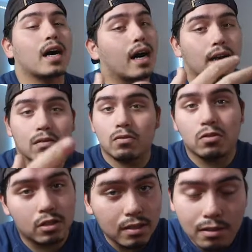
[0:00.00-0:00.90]
I don't
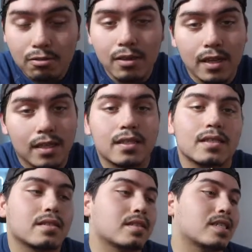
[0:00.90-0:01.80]
usually do
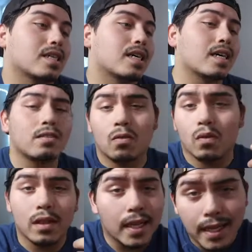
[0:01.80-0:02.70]
this. I don't
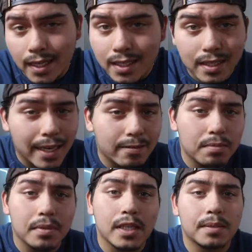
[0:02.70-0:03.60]
like sky
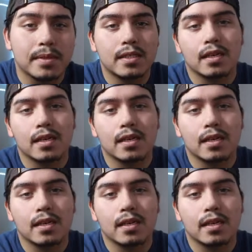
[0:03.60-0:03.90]
replacements.